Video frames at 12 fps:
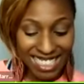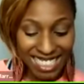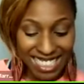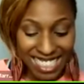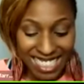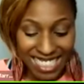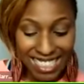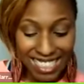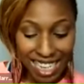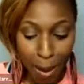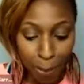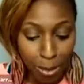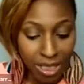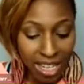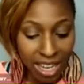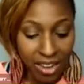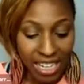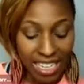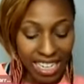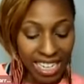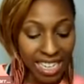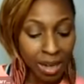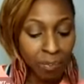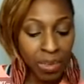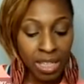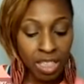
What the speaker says: She assists couples that are in need